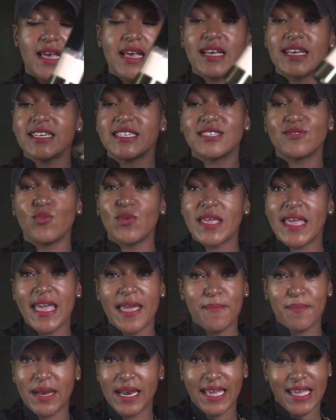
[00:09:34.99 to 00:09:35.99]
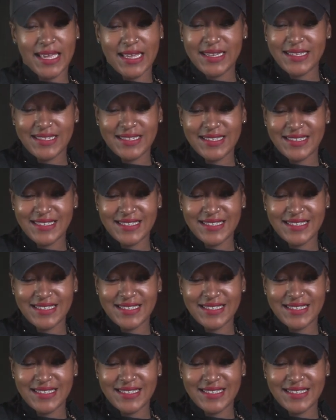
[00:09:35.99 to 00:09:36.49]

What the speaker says: because we ain't playing.